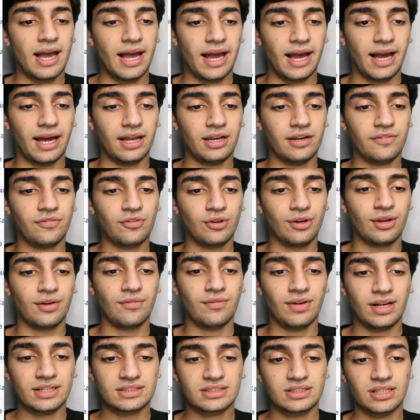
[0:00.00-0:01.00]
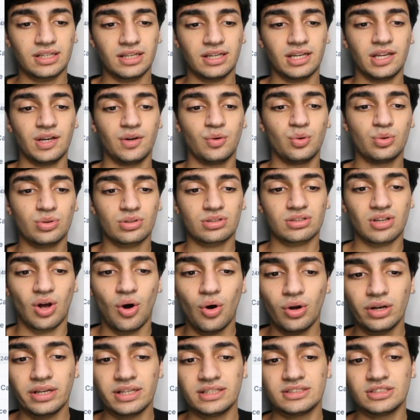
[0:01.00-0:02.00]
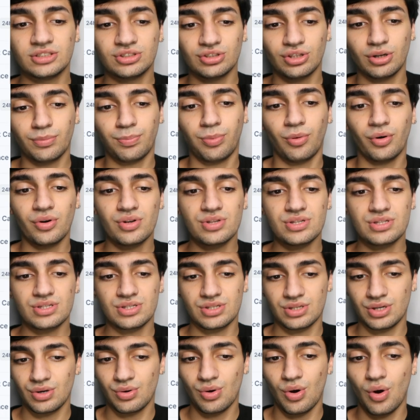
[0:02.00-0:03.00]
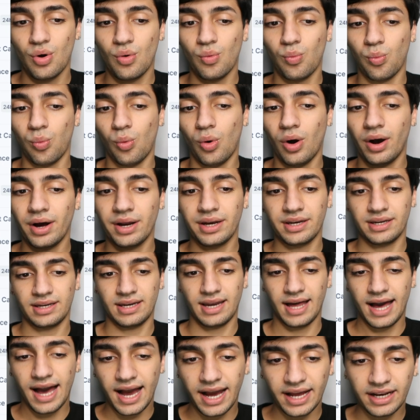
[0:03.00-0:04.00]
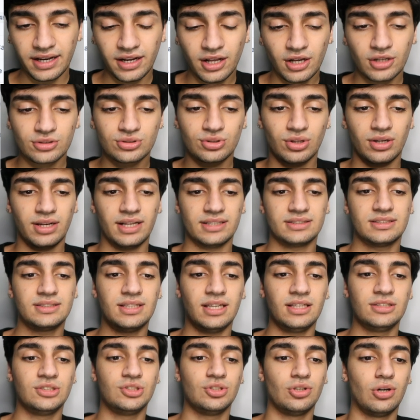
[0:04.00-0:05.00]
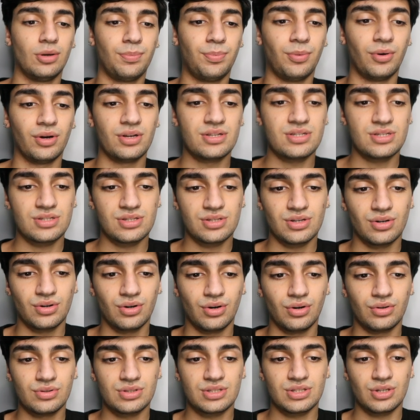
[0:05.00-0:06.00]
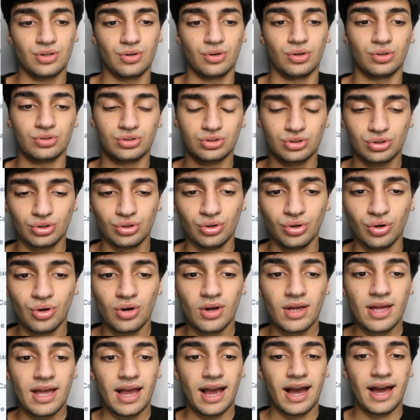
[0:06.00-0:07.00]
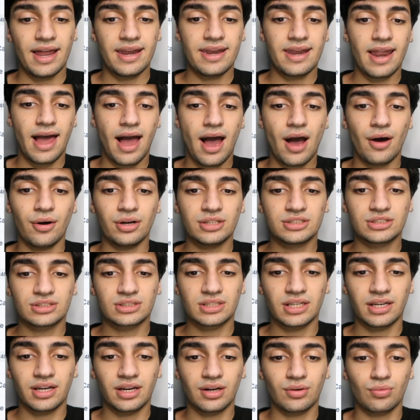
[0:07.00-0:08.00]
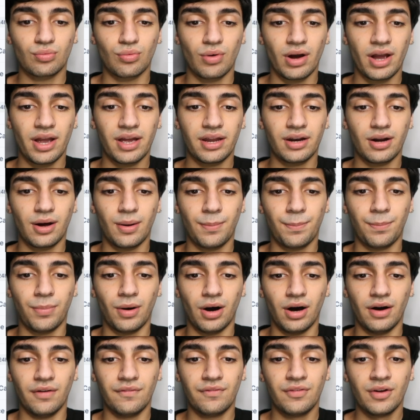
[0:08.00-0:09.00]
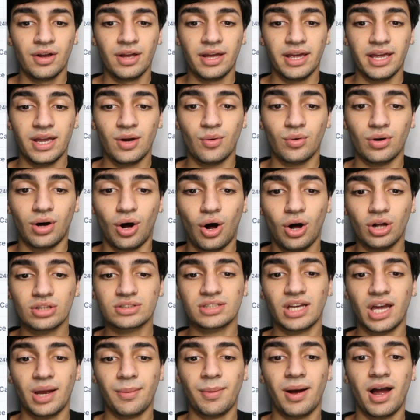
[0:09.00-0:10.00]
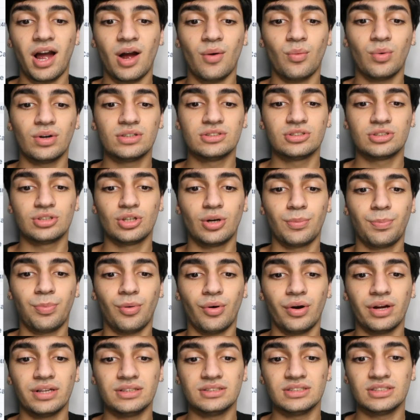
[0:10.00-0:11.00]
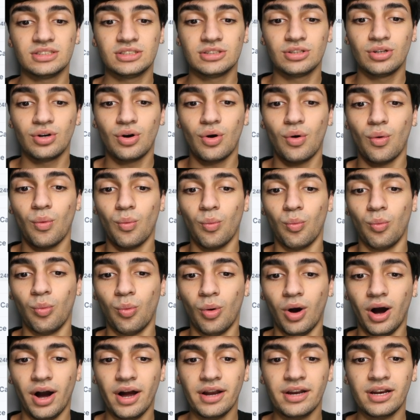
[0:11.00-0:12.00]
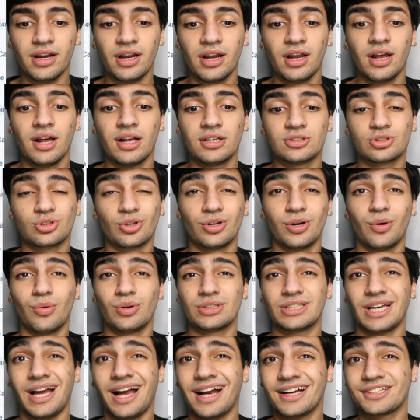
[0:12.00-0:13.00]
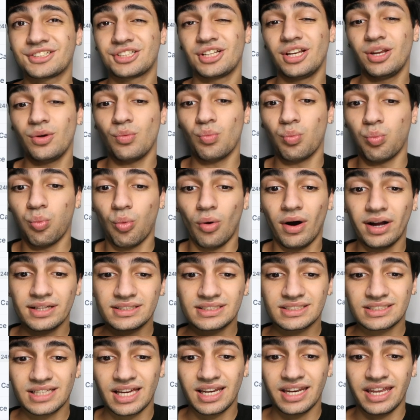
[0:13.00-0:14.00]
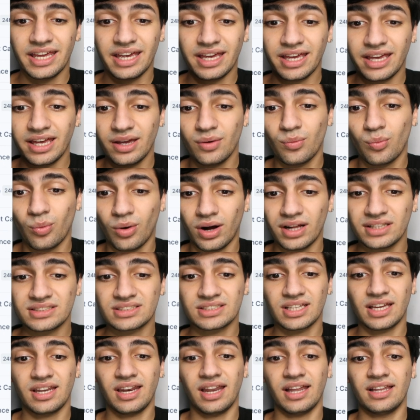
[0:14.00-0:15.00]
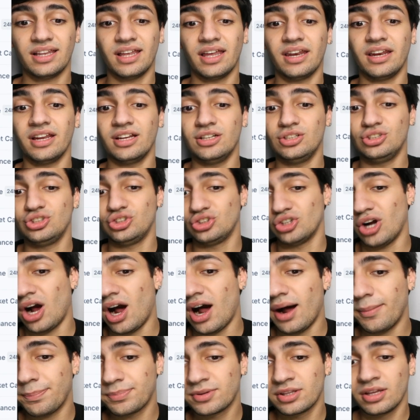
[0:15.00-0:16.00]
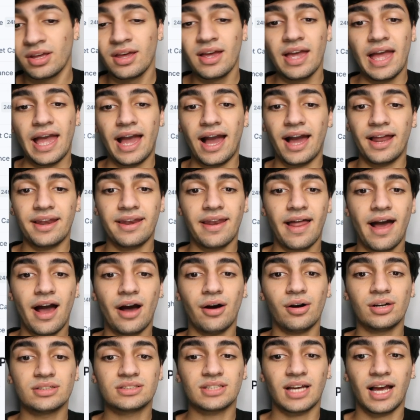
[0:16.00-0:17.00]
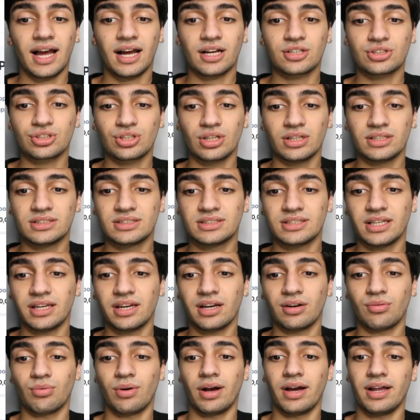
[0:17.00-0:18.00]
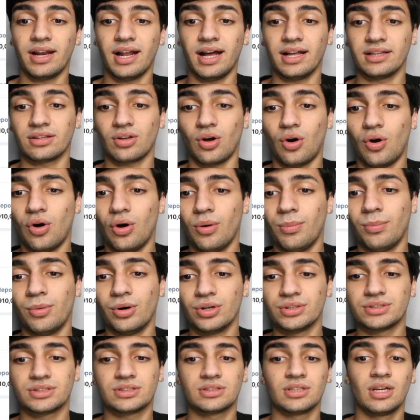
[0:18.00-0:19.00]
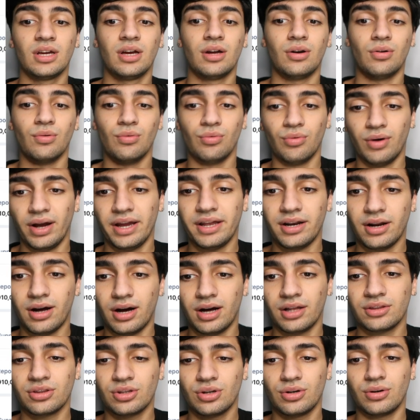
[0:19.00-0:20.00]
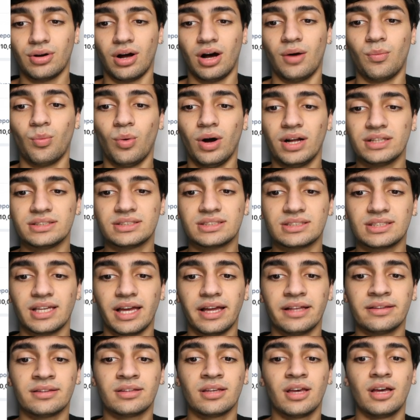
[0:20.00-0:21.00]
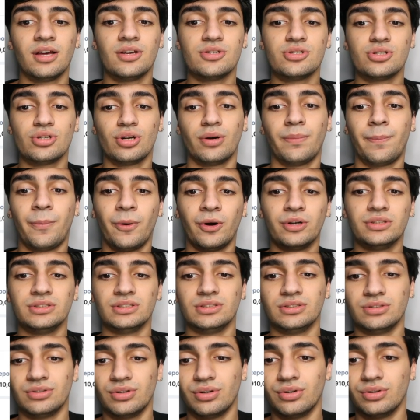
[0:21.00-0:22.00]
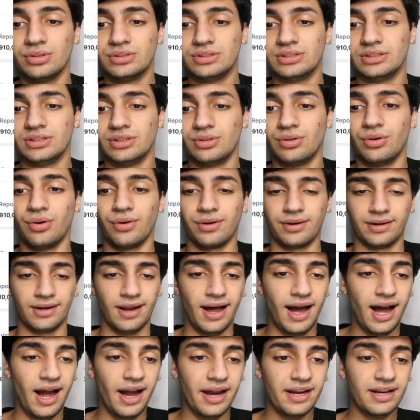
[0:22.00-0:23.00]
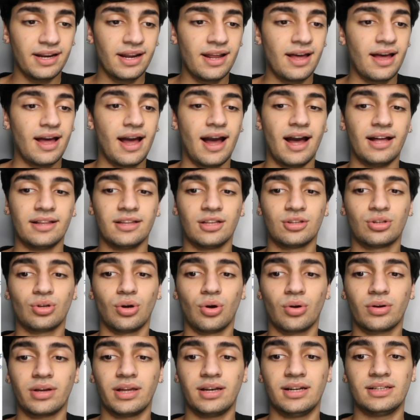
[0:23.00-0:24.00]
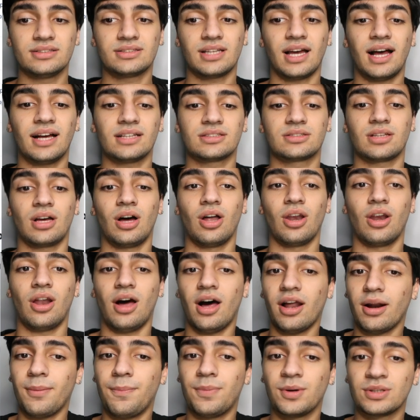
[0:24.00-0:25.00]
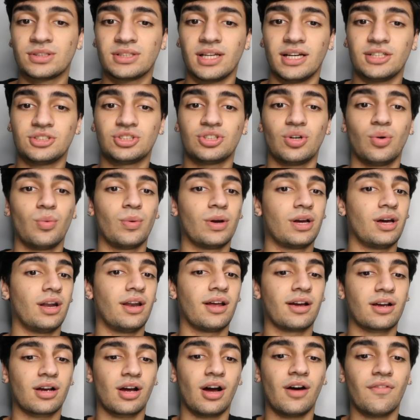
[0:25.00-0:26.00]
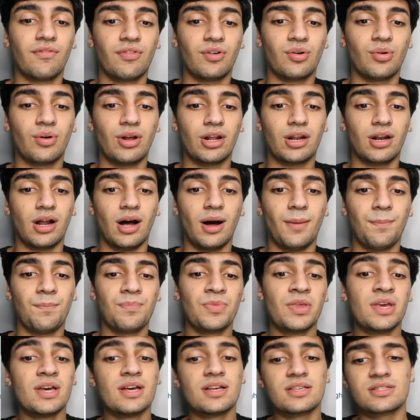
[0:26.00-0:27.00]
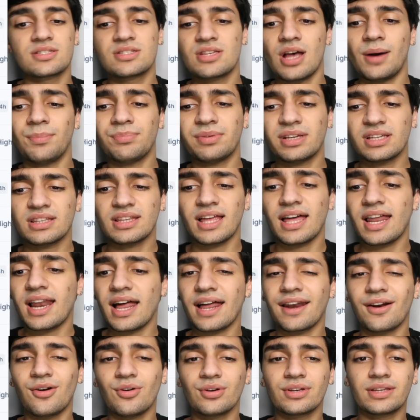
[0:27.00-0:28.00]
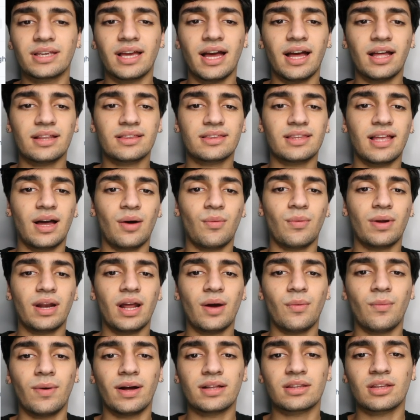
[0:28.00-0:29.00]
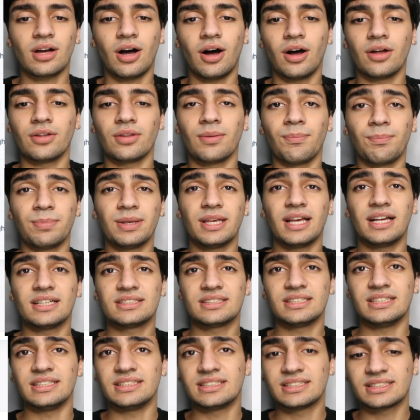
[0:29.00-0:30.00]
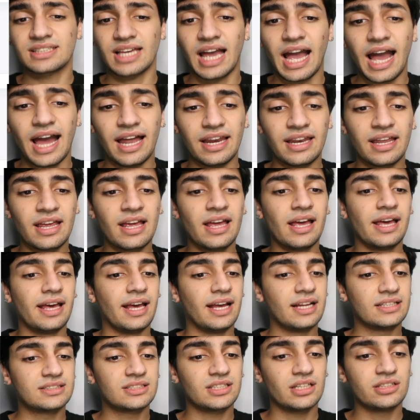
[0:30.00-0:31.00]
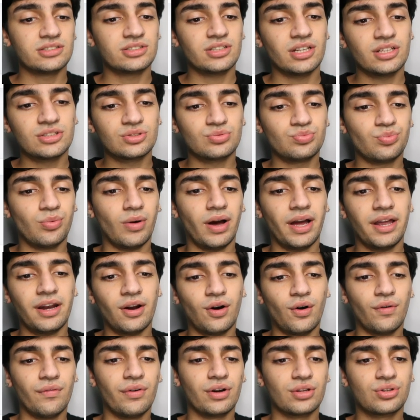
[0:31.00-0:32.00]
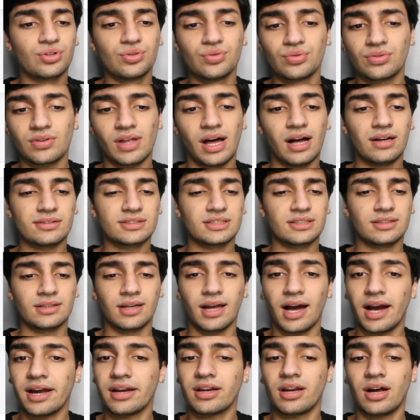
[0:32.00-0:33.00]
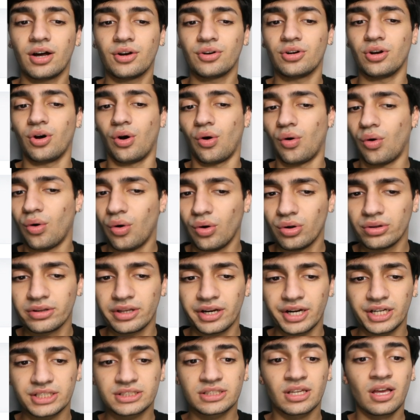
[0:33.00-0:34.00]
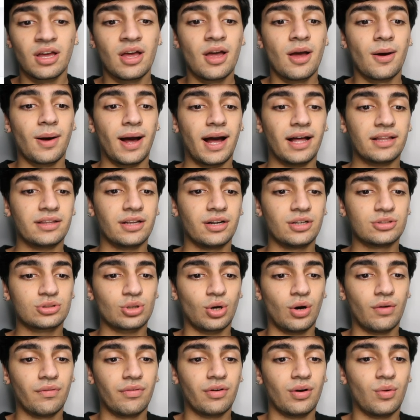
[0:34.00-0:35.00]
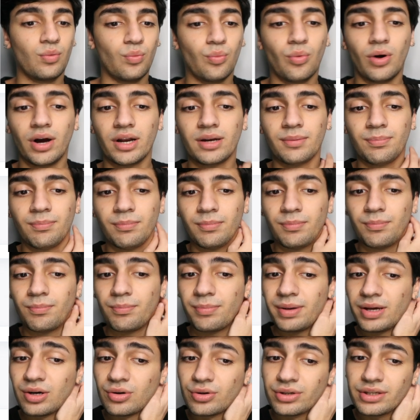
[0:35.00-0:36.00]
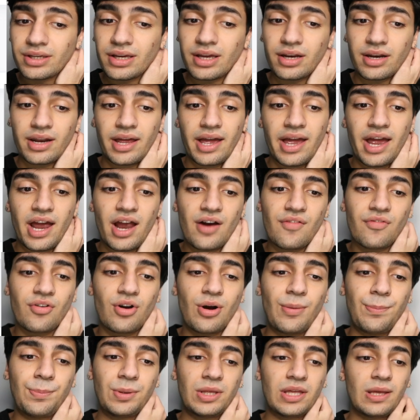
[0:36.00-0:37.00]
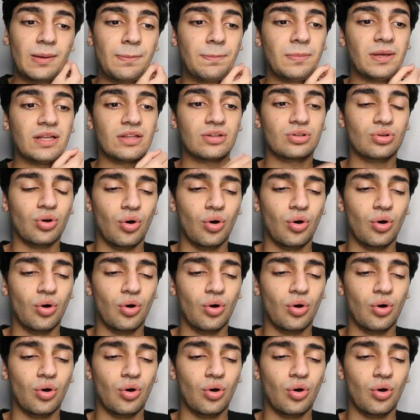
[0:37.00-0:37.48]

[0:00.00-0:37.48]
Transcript: and if you invest in it, it was only 0.019 so let's say 0.002 and now it's sitting right above it all-time high was 0.01 so it was actually one cent it hit one cent and then it dropped and now it's actually sitting right at almost right under one cent 0.009 and the token is has a lot of potential we're gonna cover it up something that i don't get that when i went on bsc scan it says there's right over 2,900 holders and there's over 1 billion ever BNB